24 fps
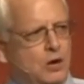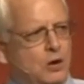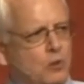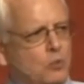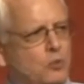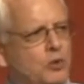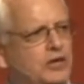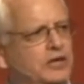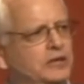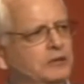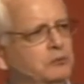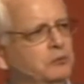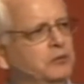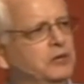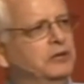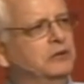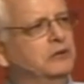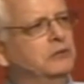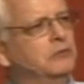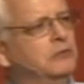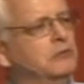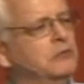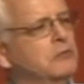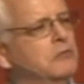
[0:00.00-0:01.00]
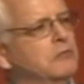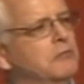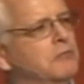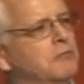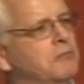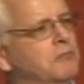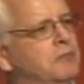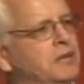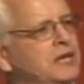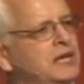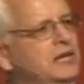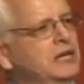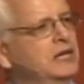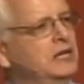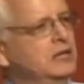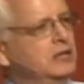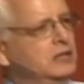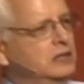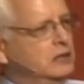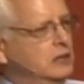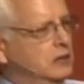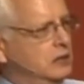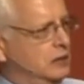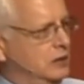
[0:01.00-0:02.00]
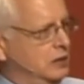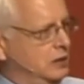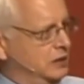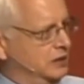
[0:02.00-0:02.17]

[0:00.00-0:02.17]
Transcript: when being